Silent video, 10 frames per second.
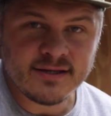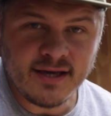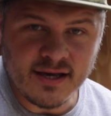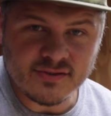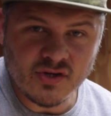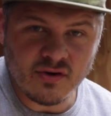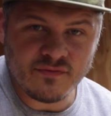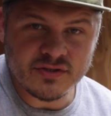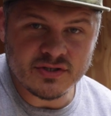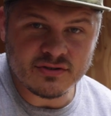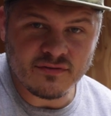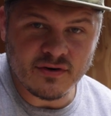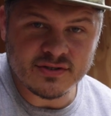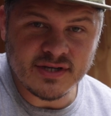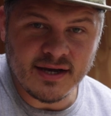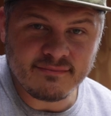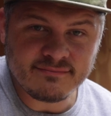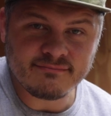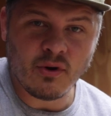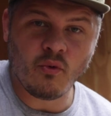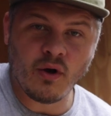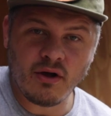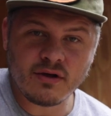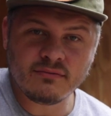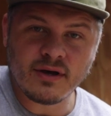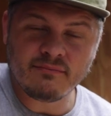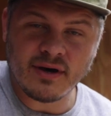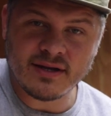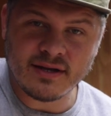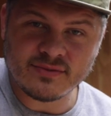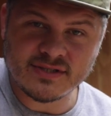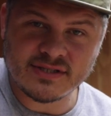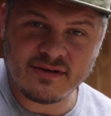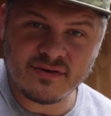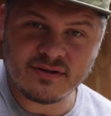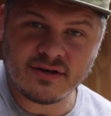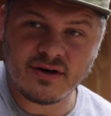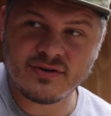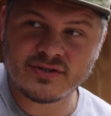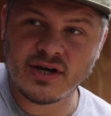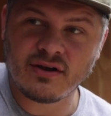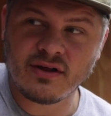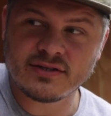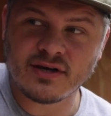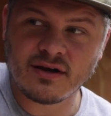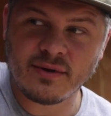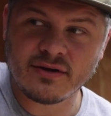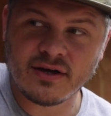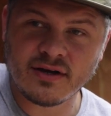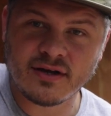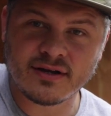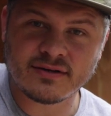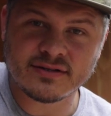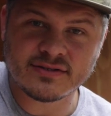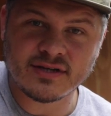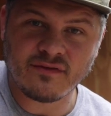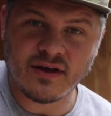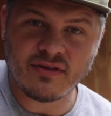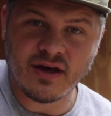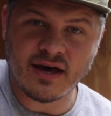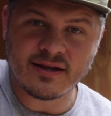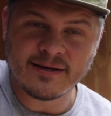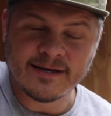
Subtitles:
Yeah, so if this is your first time, welcome. My name's Steven. On this channel, I talk about duck hunting and stuff like that.